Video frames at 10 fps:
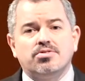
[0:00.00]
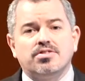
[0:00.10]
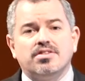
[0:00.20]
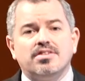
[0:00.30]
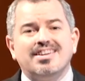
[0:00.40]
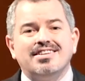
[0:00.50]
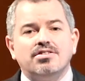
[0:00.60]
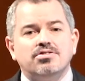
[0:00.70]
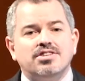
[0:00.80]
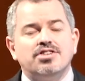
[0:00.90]
there's
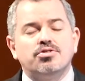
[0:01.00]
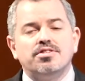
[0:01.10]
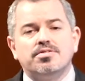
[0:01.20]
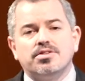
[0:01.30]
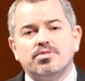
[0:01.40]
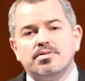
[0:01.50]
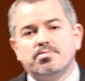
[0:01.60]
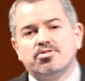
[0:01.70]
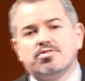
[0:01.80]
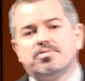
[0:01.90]
a decreasing
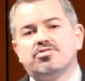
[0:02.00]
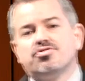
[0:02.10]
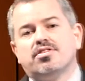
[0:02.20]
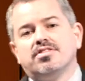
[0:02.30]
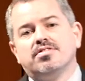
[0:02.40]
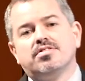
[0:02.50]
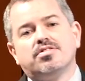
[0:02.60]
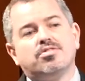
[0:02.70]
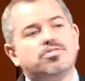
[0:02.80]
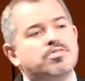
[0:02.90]
reimbursement
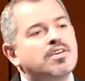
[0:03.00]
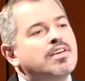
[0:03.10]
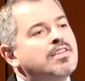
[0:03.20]
trends, there's